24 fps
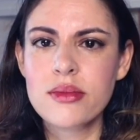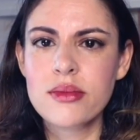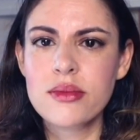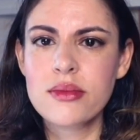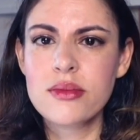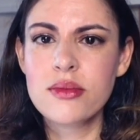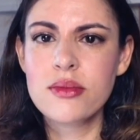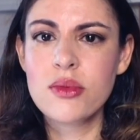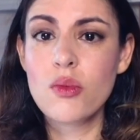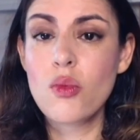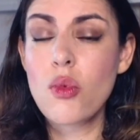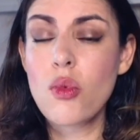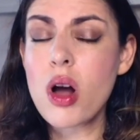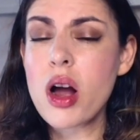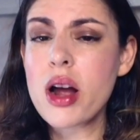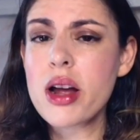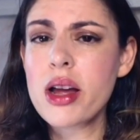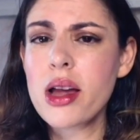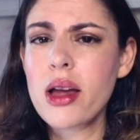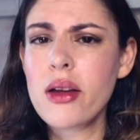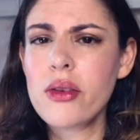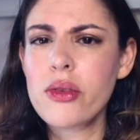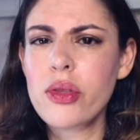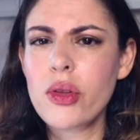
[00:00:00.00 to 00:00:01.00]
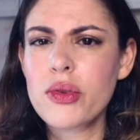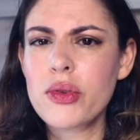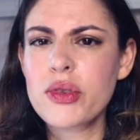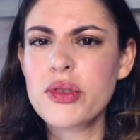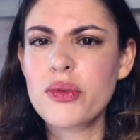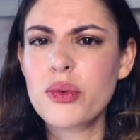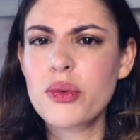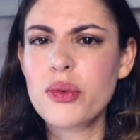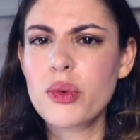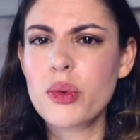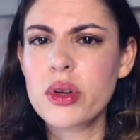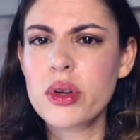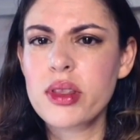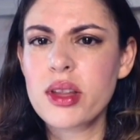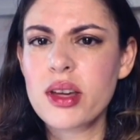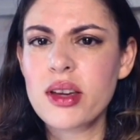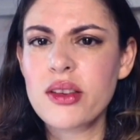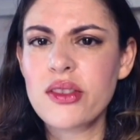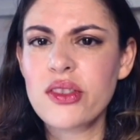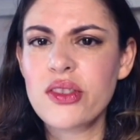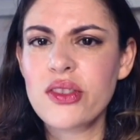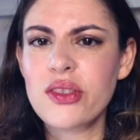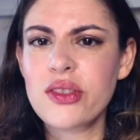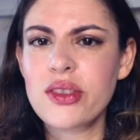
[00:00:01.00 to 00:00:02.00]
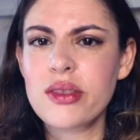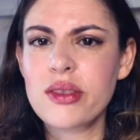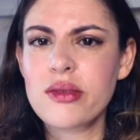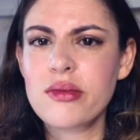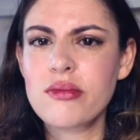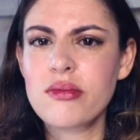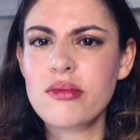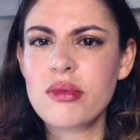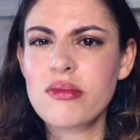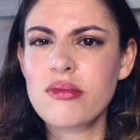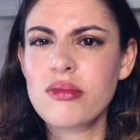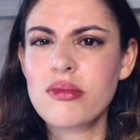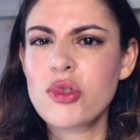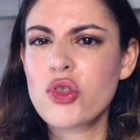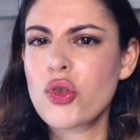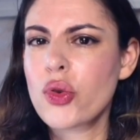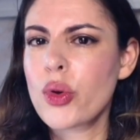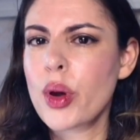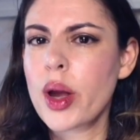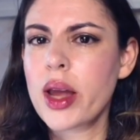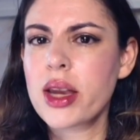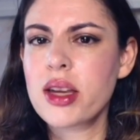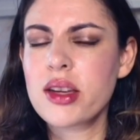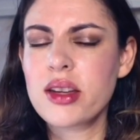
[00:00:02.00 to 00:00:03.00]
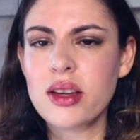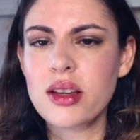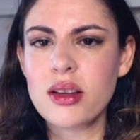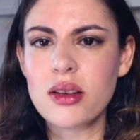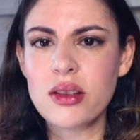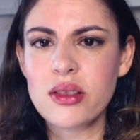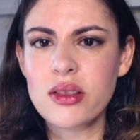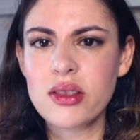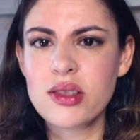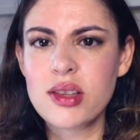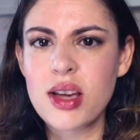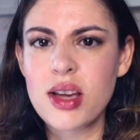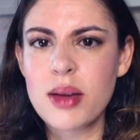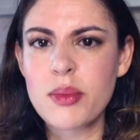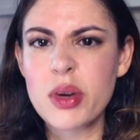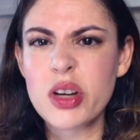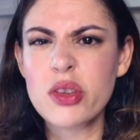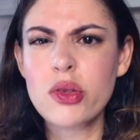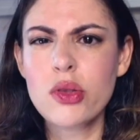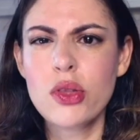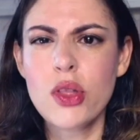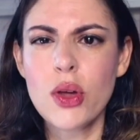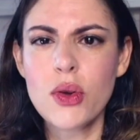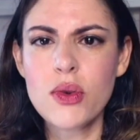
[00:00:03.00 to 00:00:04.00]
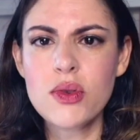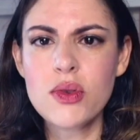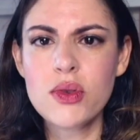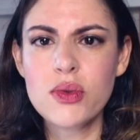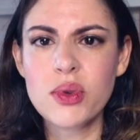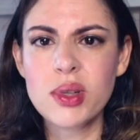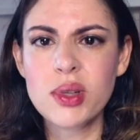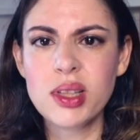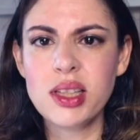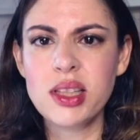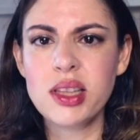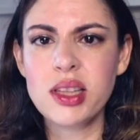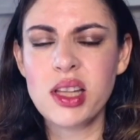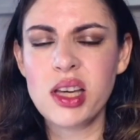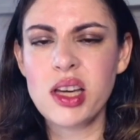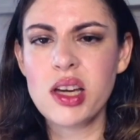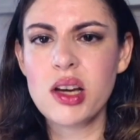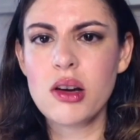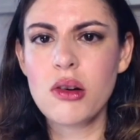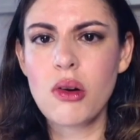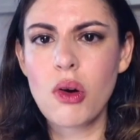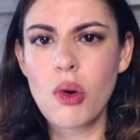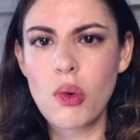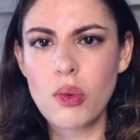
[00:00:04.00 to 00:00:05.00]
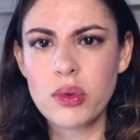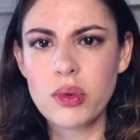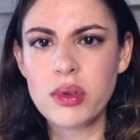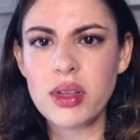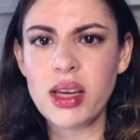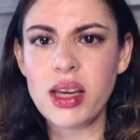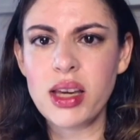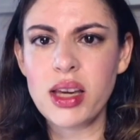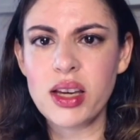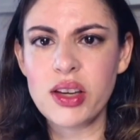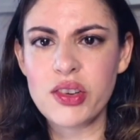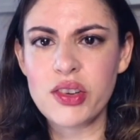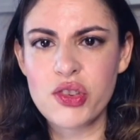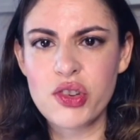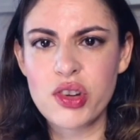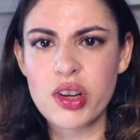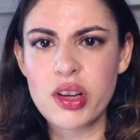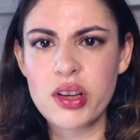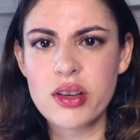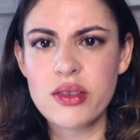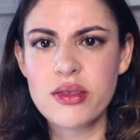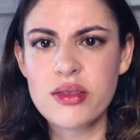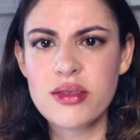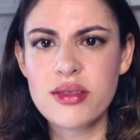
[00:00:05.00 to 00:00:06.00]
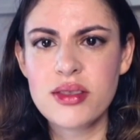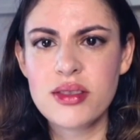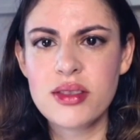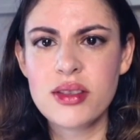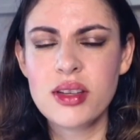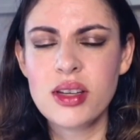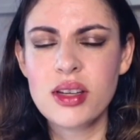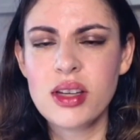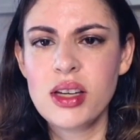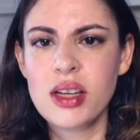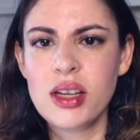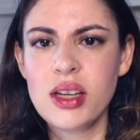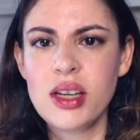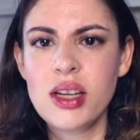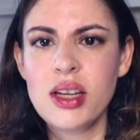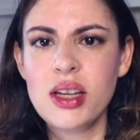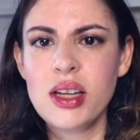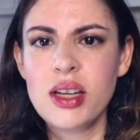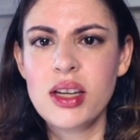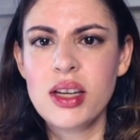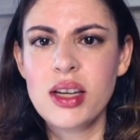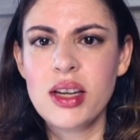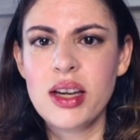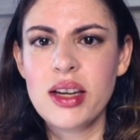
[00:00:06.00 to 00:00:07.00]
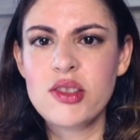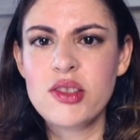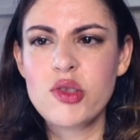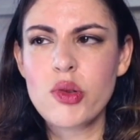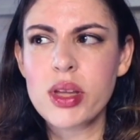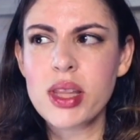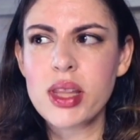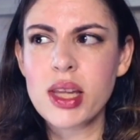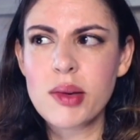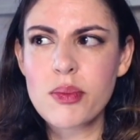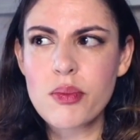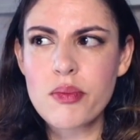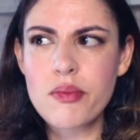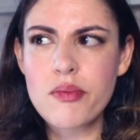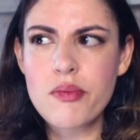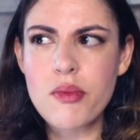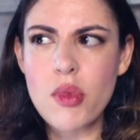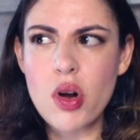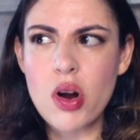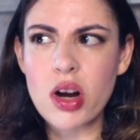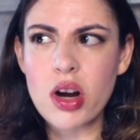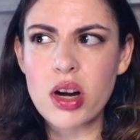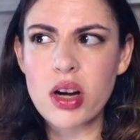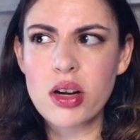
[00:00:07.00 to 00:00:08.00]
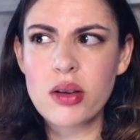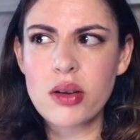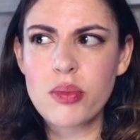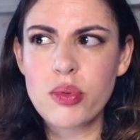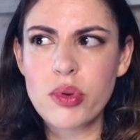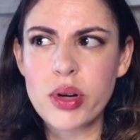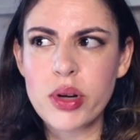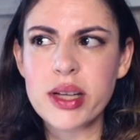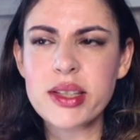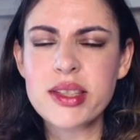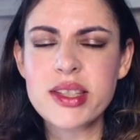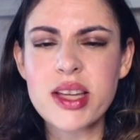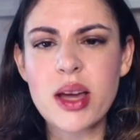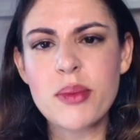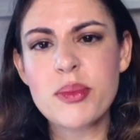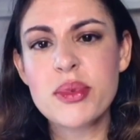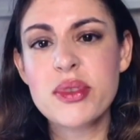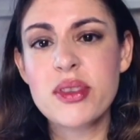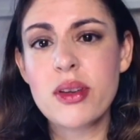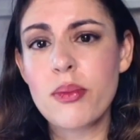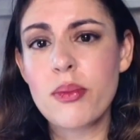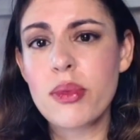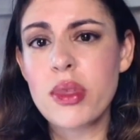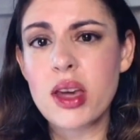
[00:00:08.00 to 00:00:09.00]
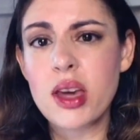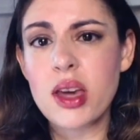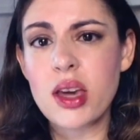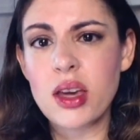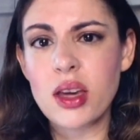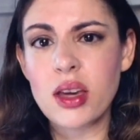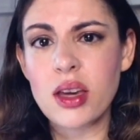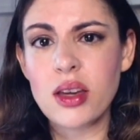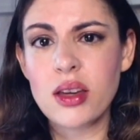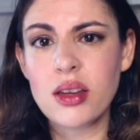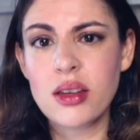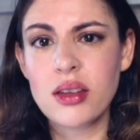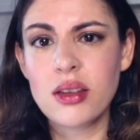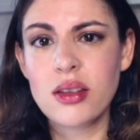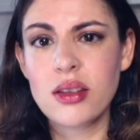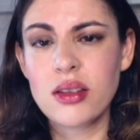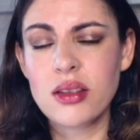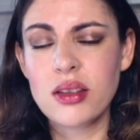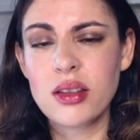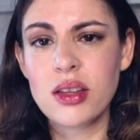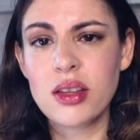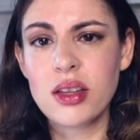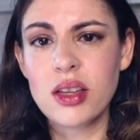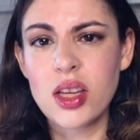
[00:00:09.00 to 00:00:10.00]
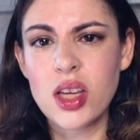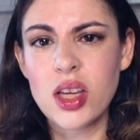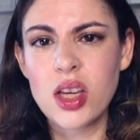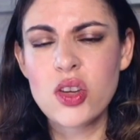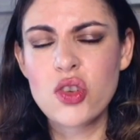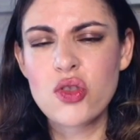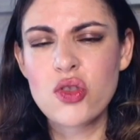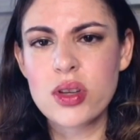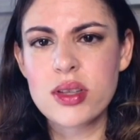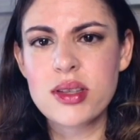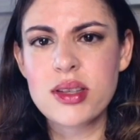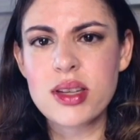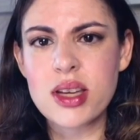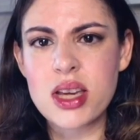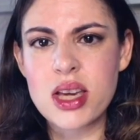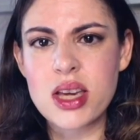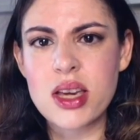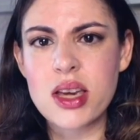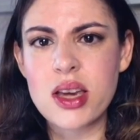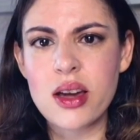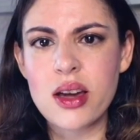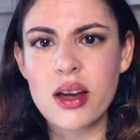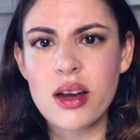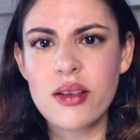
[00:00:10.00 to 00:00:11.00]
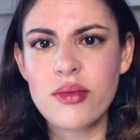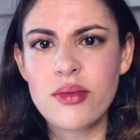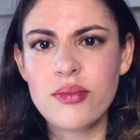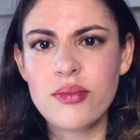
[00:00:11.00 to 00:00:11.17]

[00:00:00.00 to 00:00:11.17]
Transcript: Why are those 4 things trending all the time? Are those really the only issues? And so I think Mark brings up something interesting here.